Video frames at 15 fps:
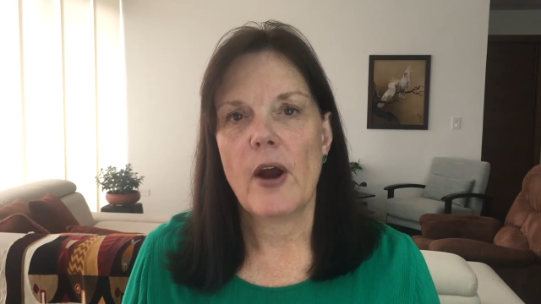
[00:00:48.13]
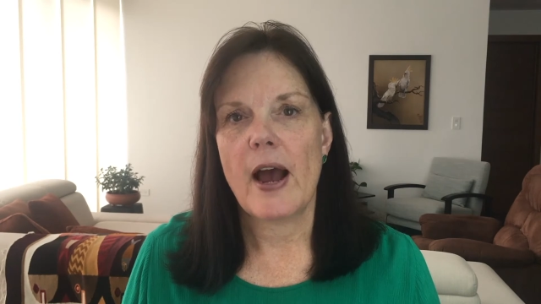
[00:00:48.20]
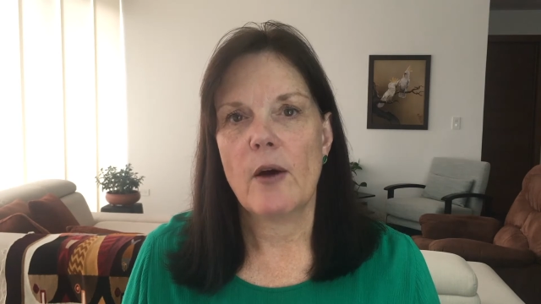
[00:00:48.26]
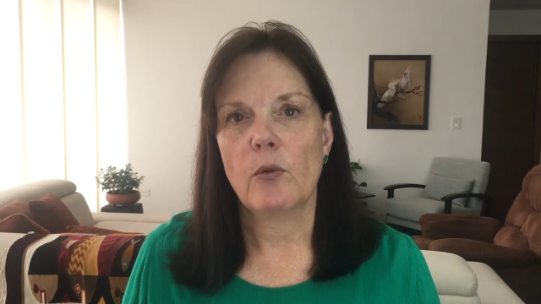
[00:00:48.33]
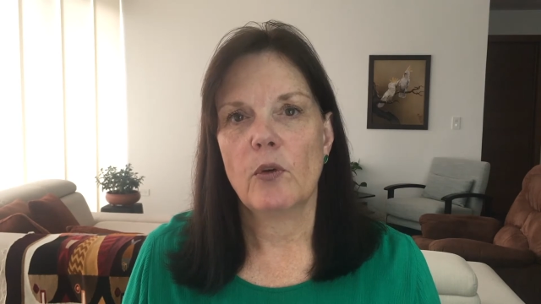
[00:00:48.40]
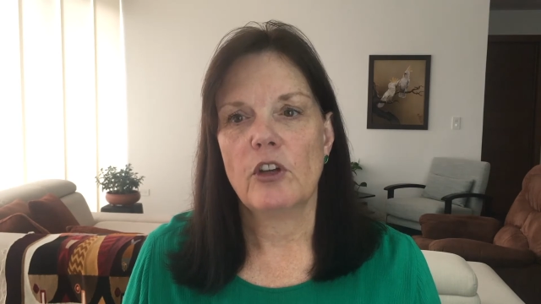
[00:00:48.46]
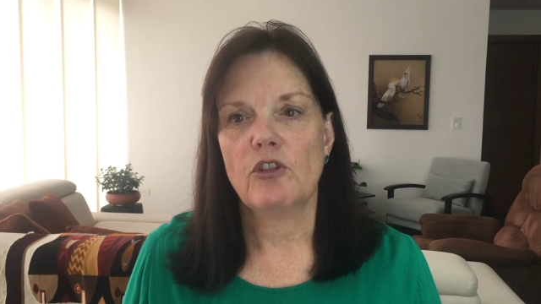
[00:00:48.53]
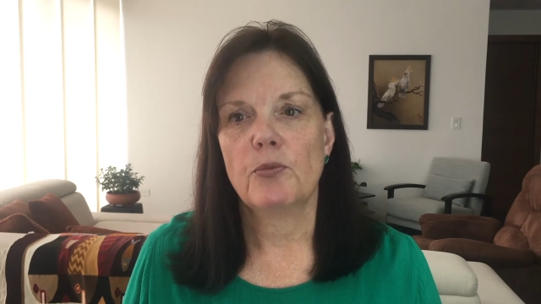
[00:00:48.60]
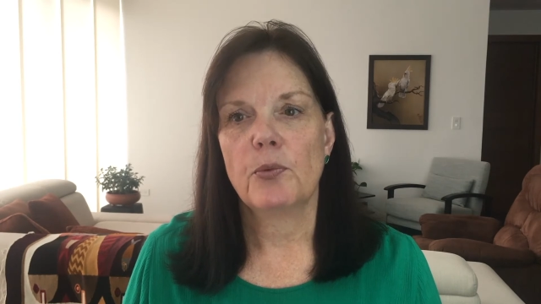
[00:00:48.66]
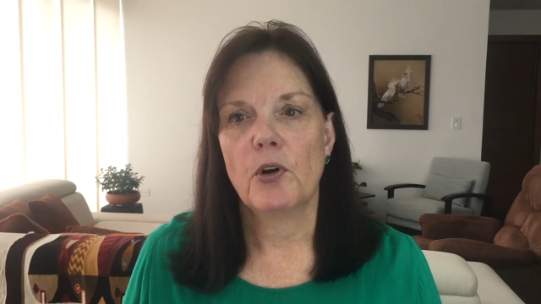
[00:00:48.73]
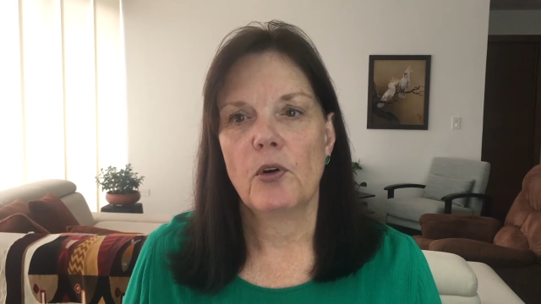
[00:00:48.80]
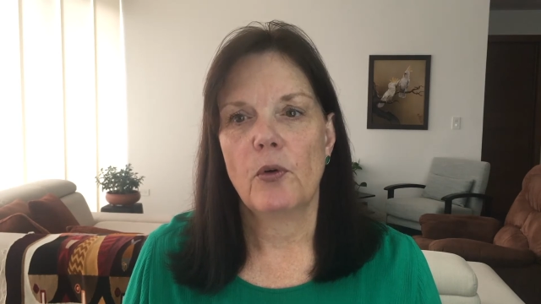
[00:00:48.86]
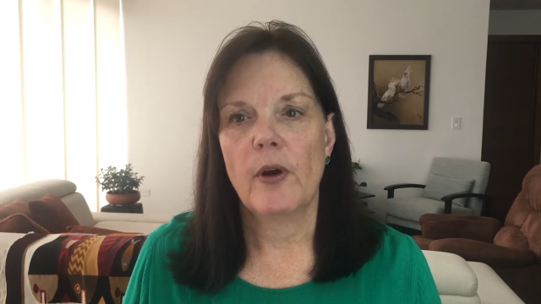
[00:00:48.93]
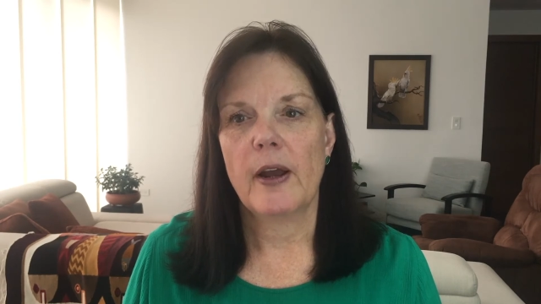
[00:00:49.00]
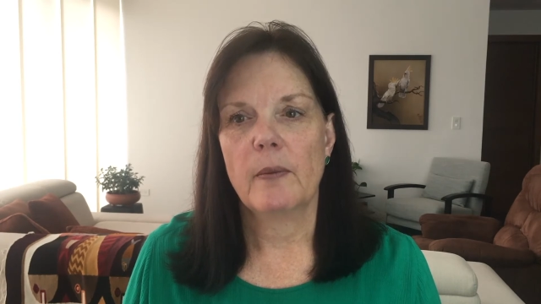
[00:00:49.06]
outreach
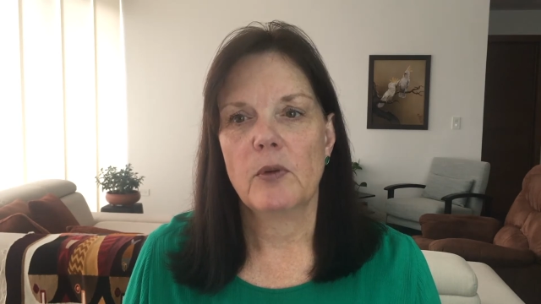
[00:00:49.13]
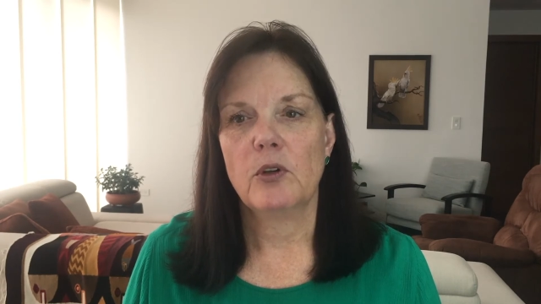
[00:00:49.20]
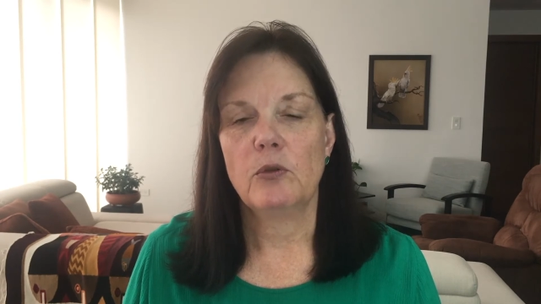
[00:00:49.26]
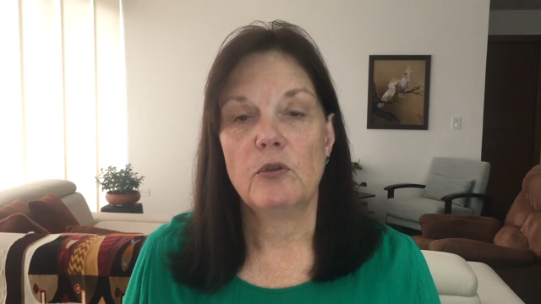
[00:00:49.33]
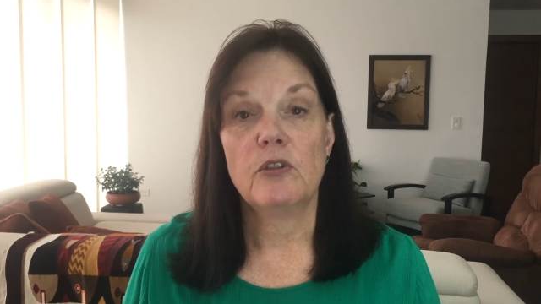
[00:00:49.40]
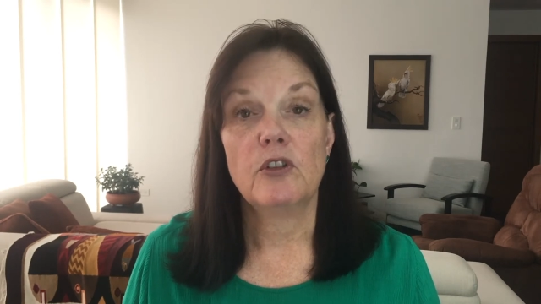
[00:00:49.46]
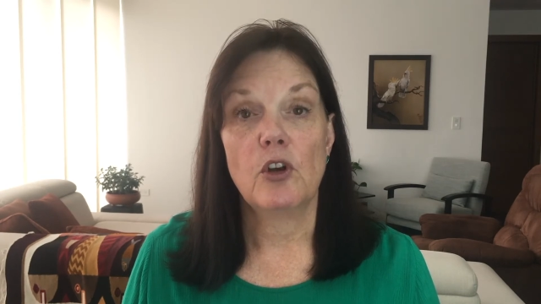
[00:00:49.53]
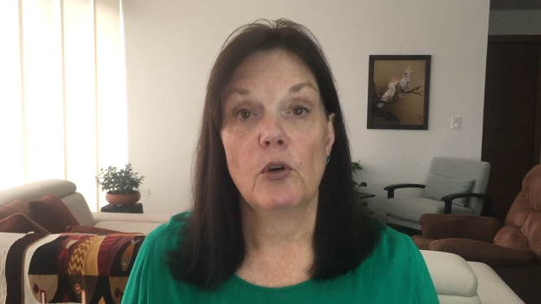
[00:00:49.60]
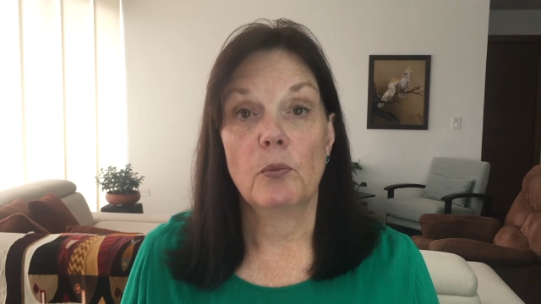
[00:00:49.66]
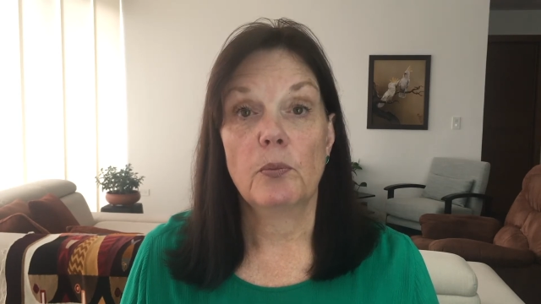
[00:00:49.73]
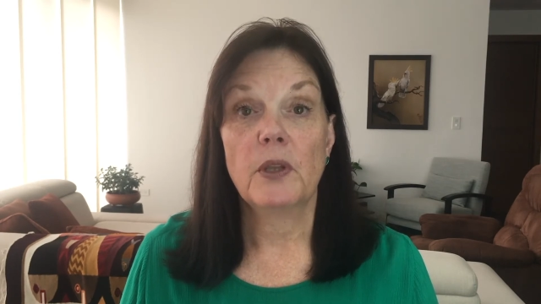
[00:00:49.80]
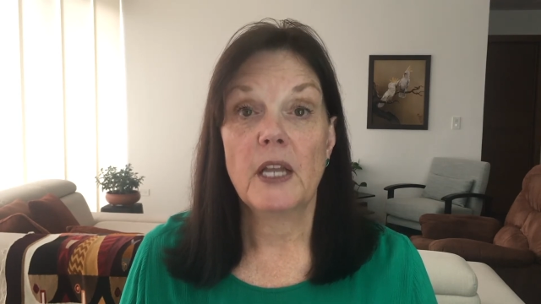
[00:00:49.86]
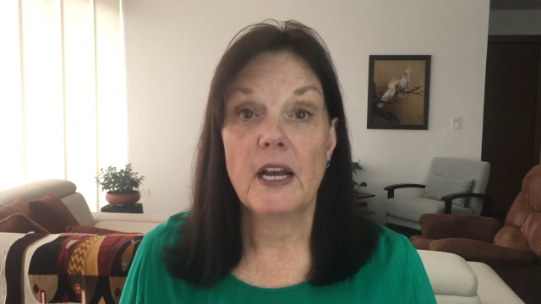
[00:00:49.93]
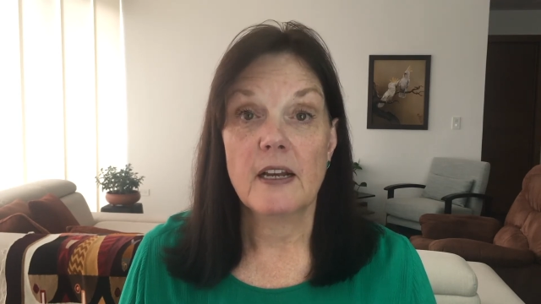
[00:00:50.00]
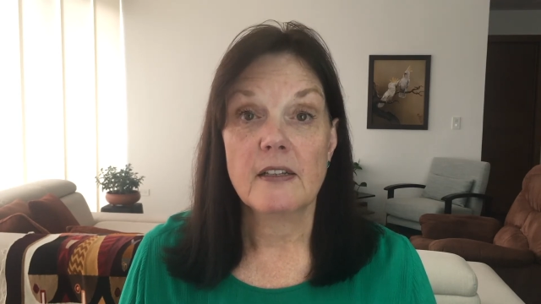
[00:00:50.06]
program, Uncion
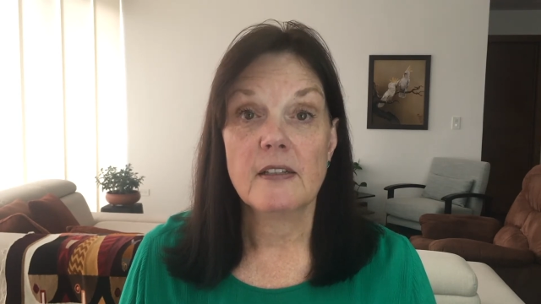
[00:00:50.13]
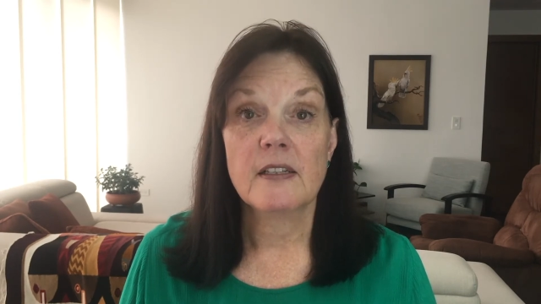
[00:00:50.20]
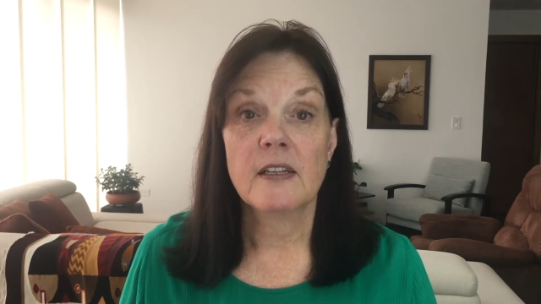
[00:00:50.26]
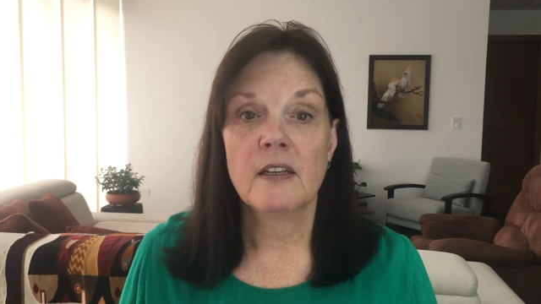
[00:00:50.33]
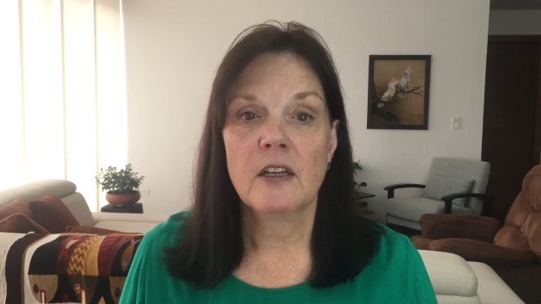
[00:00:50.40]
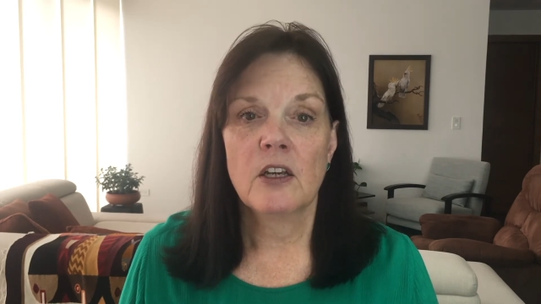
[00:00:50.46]
Plus,